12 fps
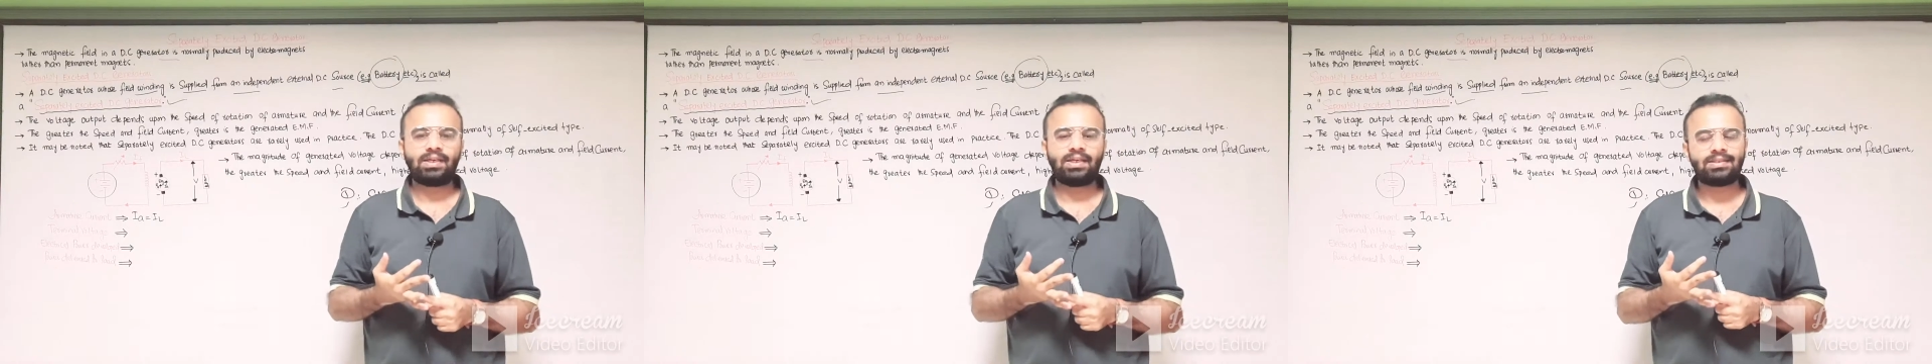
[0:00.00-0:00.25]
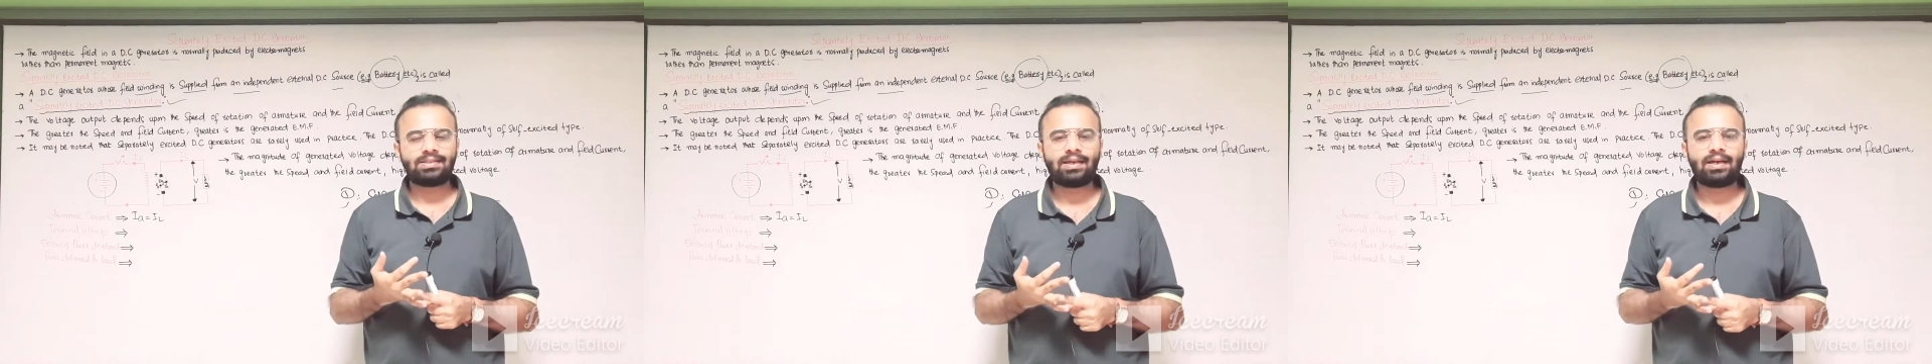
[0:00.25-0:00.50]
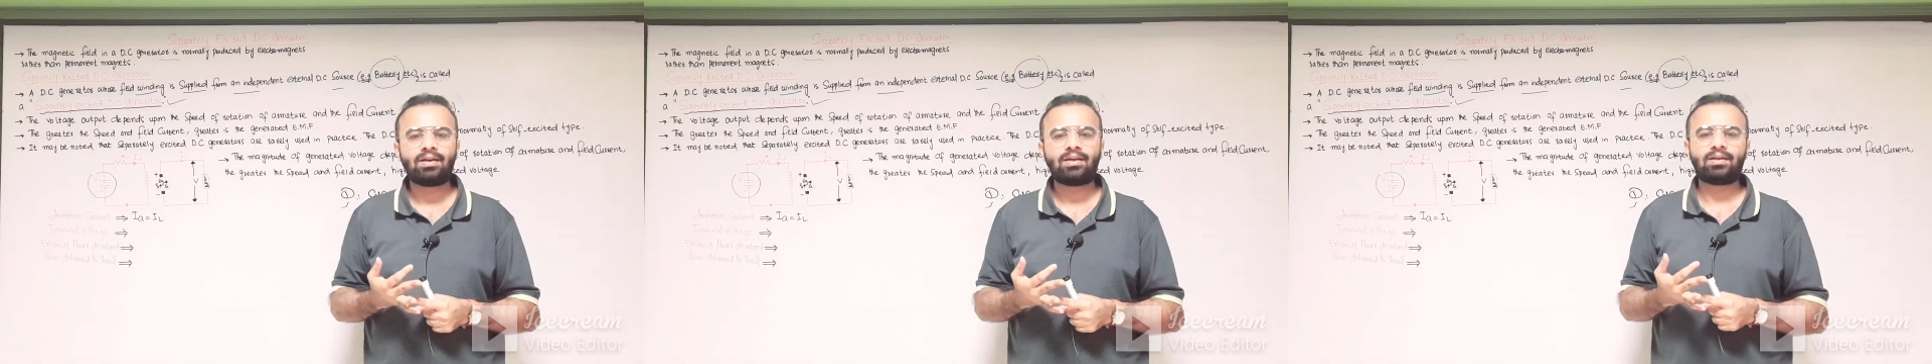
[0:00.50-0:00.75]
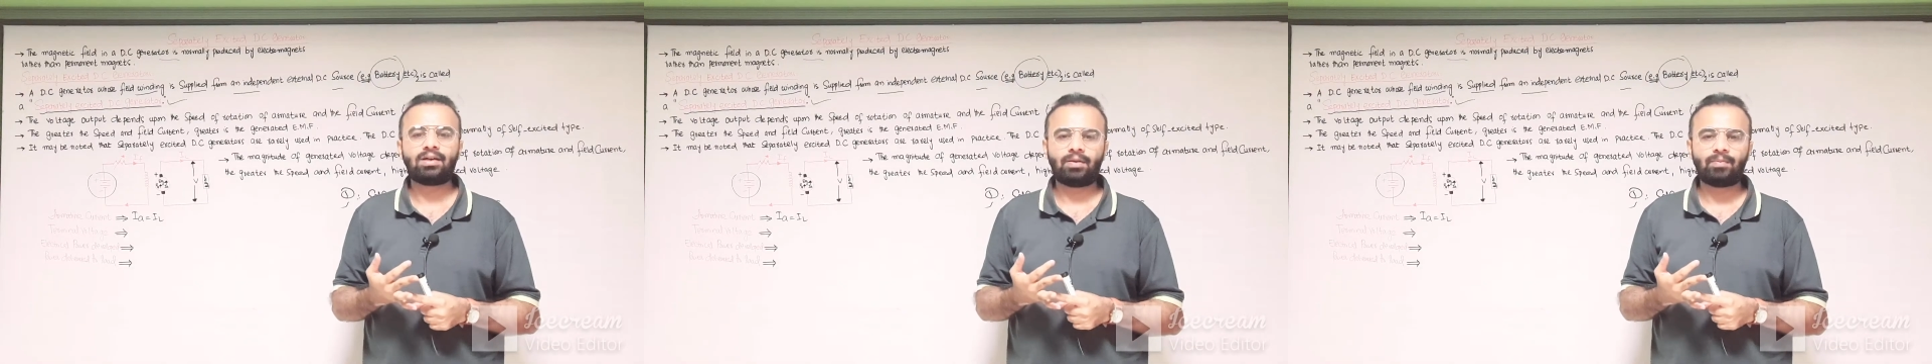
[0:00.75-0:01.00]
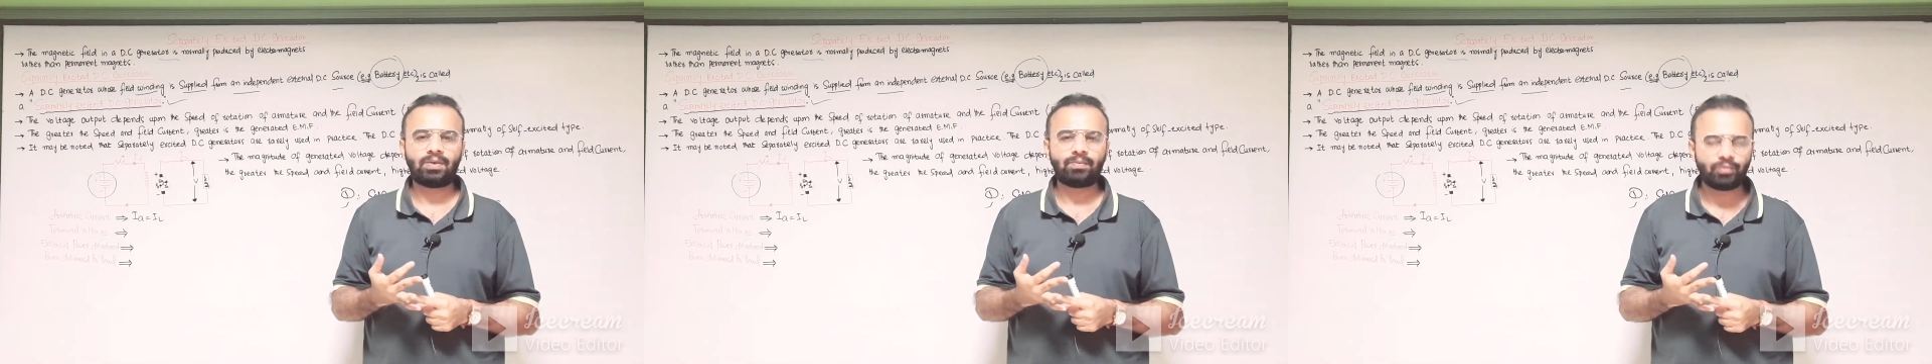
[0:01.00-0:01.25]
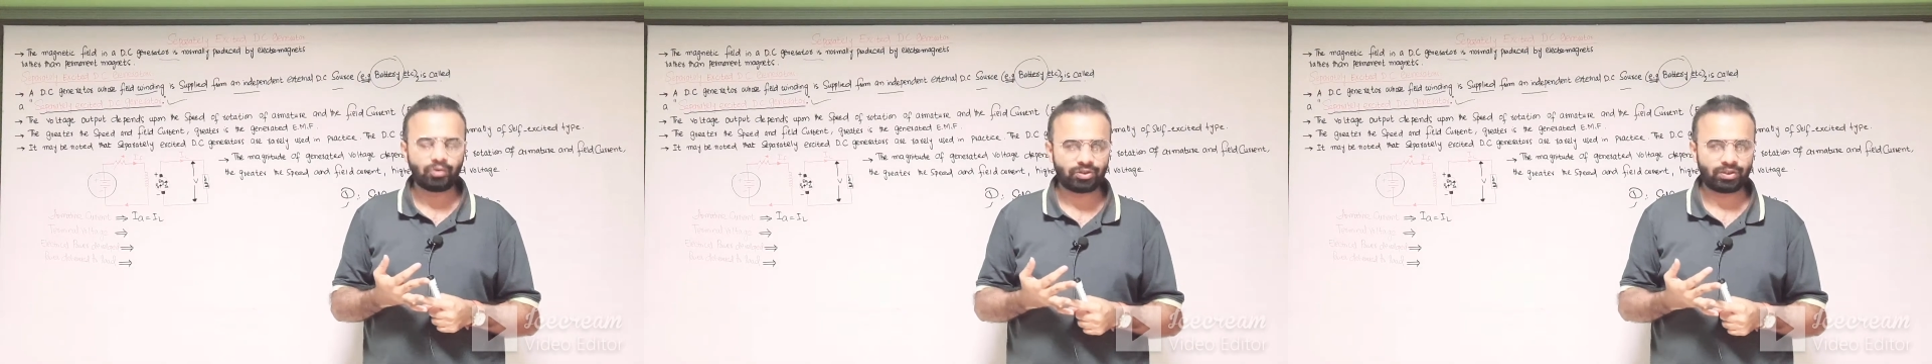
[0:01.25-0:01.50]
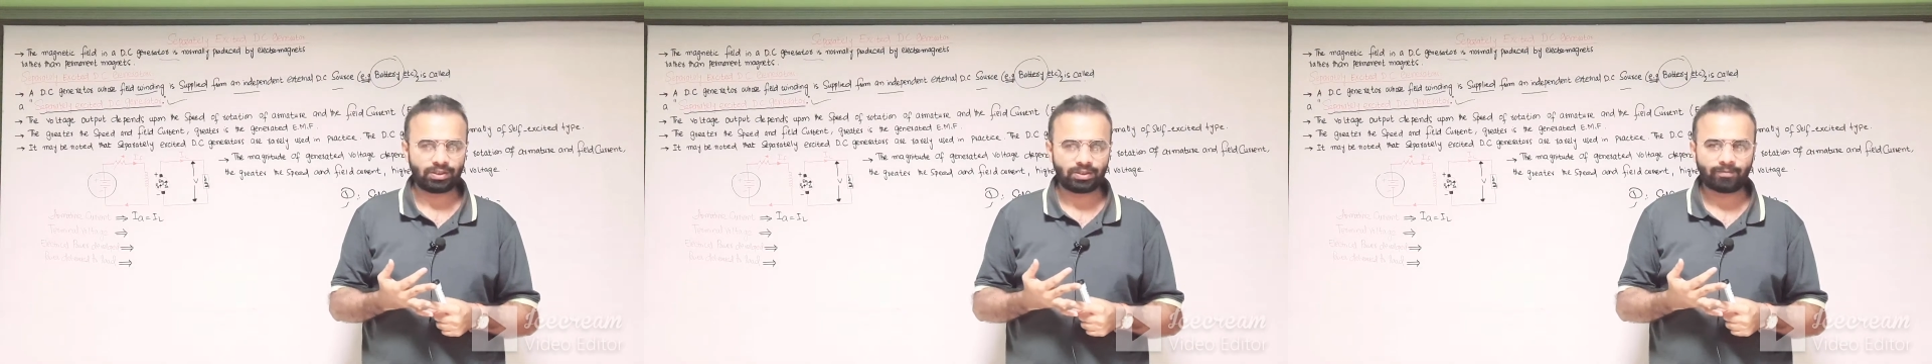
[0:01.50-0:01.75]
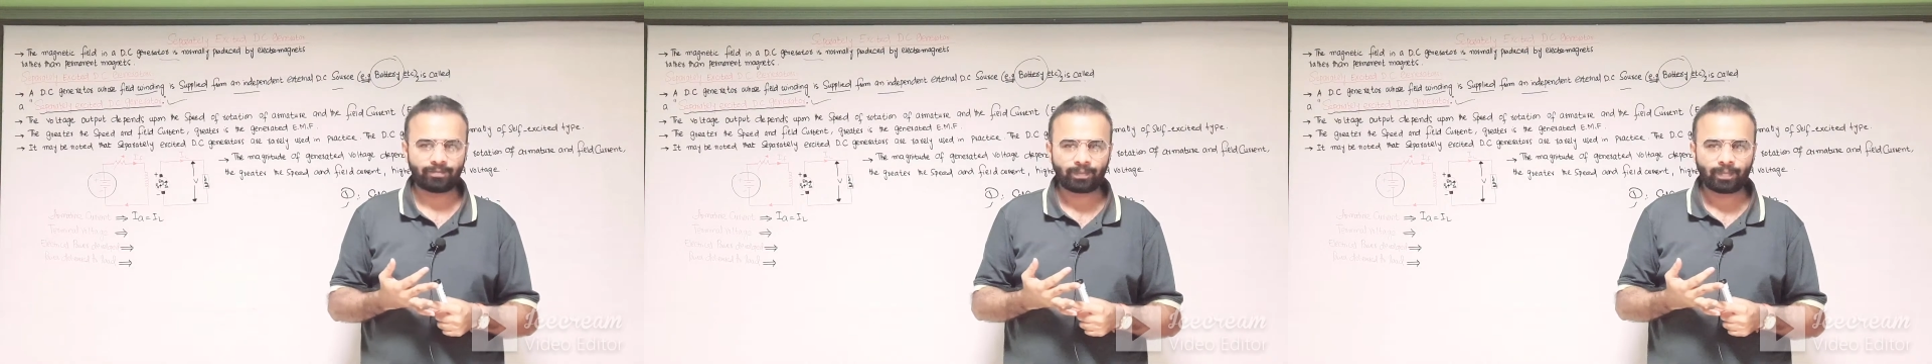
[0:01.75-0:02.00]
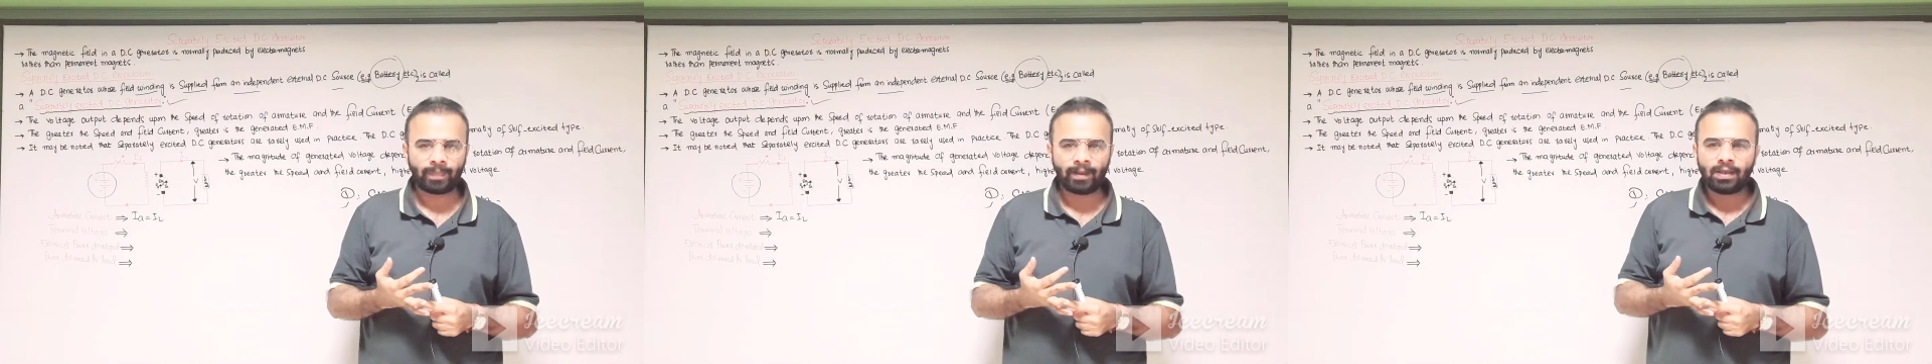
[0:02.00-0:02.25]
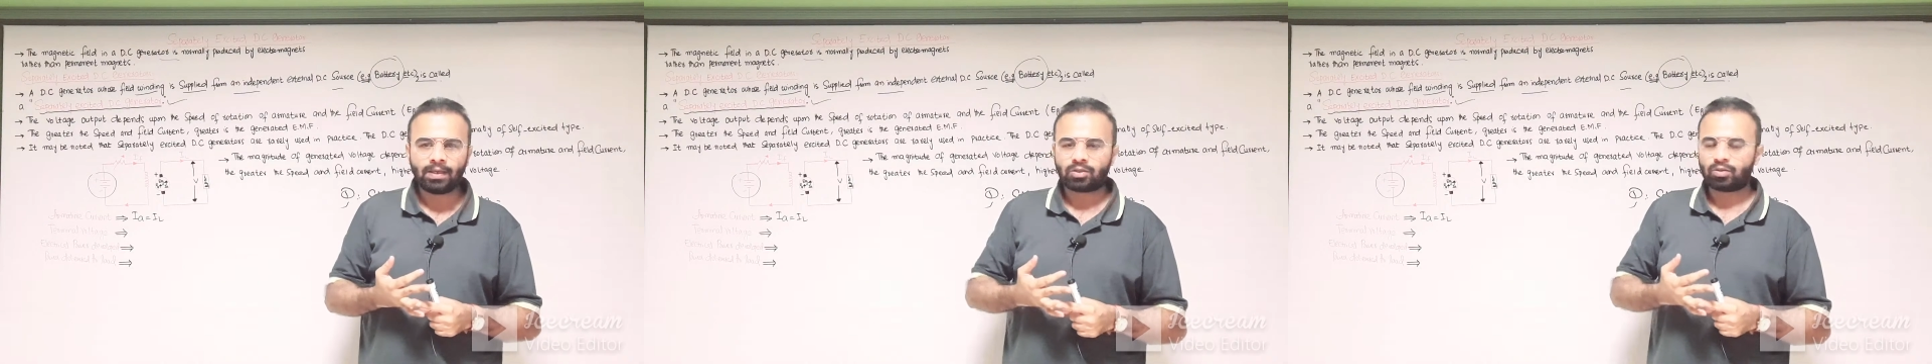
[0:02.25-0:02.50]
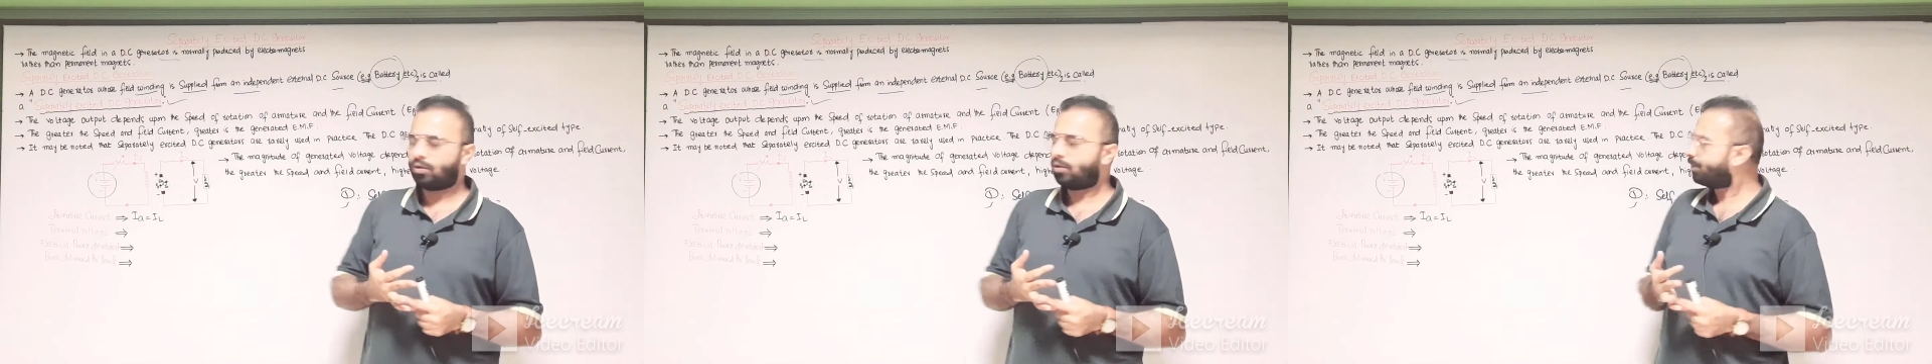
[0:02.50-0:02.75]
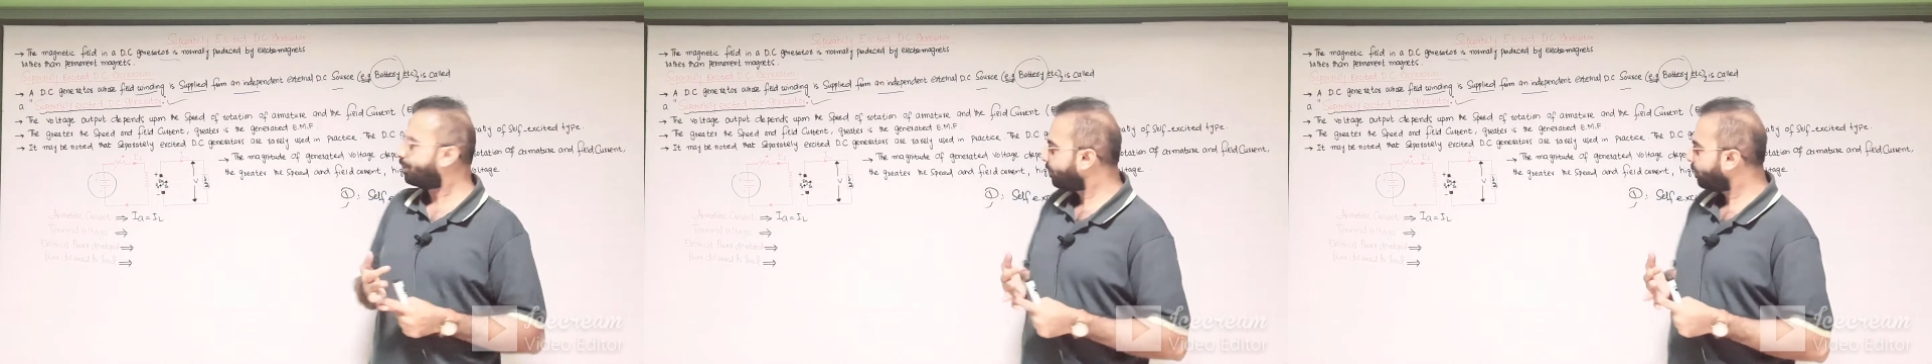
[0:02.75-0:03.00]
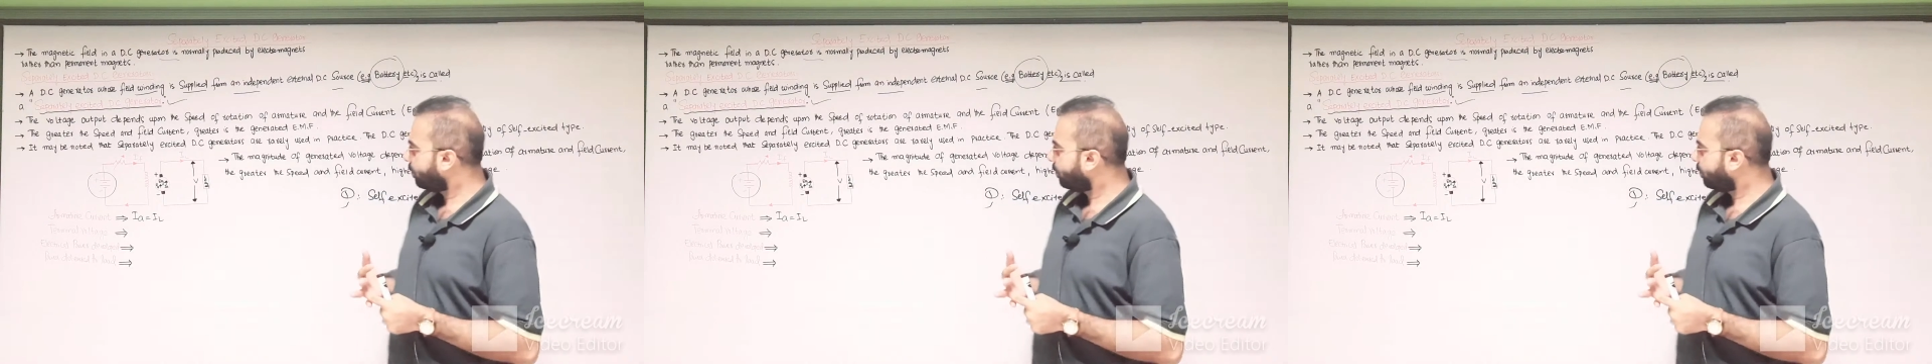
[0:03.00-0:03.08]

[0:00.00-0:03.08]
is the carbon bushes. So,